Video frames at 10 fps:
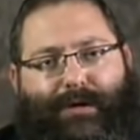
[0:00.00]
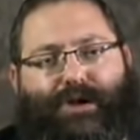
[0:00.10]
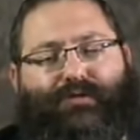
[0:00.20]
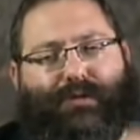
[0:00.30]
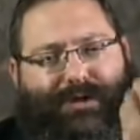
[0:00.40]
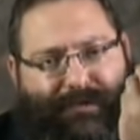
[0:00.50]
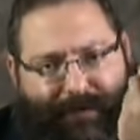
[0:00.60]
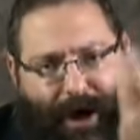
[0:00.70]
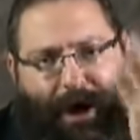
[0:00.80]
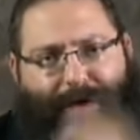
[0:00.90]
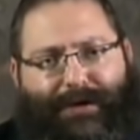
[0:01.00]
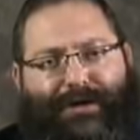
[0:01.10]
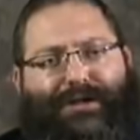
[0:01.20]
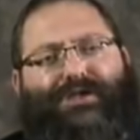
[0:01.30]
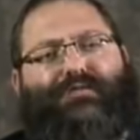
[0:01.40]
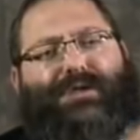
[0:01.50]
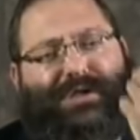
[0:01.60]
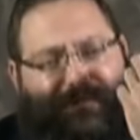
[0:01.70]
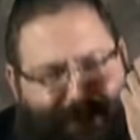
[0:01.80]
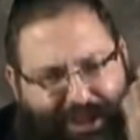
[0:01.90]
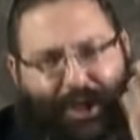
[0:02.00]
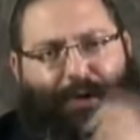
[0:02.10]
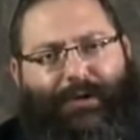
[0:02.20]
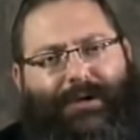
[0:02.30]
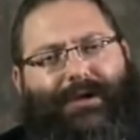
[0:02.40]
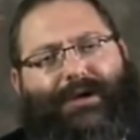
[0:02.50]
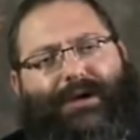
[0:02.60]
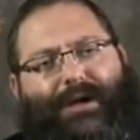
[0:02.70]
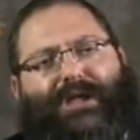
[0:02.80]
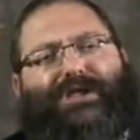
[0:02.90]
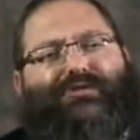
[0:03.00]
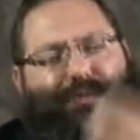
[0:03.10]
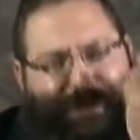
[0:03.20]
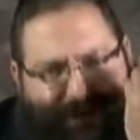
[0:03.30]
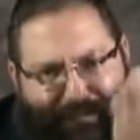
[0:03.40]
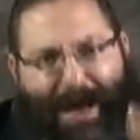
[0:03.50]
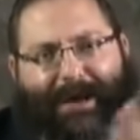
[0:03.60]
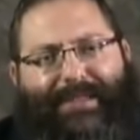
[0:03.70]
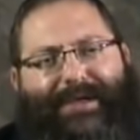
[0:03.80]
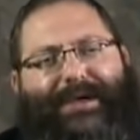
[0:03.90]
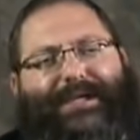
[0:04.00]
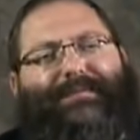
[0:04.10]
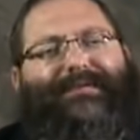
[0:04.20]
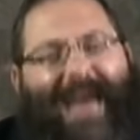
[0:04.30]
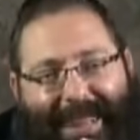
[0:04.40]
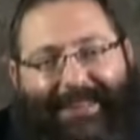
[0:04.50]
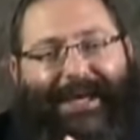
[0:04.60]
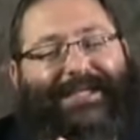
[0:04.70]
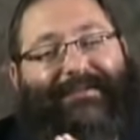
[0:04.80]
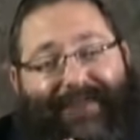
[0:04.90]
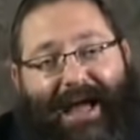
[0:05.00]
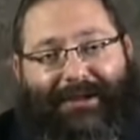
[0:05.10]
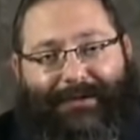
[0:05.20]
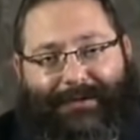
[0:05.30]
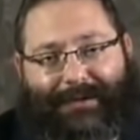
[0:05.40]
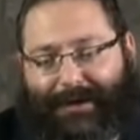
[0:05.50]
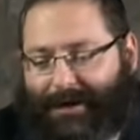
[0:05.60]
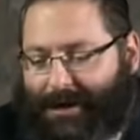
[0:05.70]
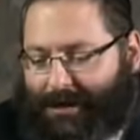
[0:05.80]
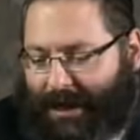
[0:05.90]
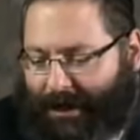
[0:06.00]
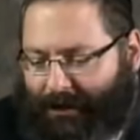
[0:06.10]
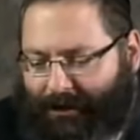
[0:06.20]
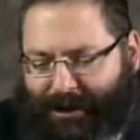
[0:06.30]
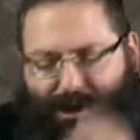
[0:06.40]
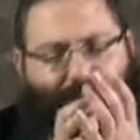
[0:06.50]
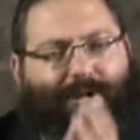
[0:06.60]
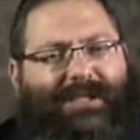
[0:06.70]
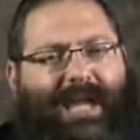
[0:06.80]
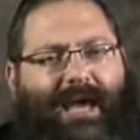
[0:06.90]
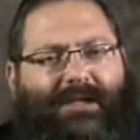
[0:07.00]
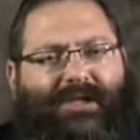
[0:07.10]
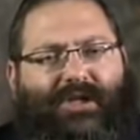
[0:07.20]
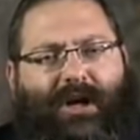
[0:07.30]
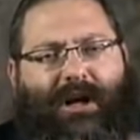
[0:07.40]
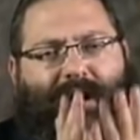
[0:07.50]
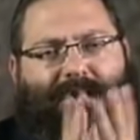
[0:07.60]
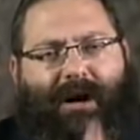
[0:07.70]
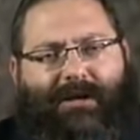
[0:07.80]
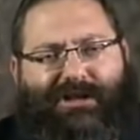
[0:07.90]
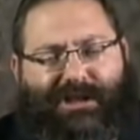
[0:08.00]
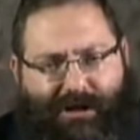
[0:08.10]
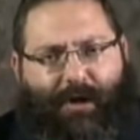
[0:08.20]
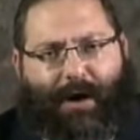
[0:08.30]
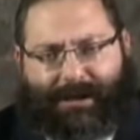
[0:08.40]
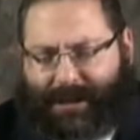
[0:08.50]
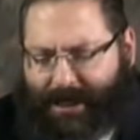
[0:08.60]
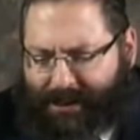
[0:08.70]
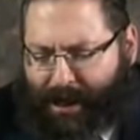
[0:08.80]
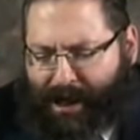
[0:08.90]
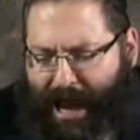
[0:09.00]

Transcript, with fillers: The truths of God, the truths of a soul, the truths of monotheism, of ethics, of values. Take a look in source 10, the Zohar Chadash, and Noach says,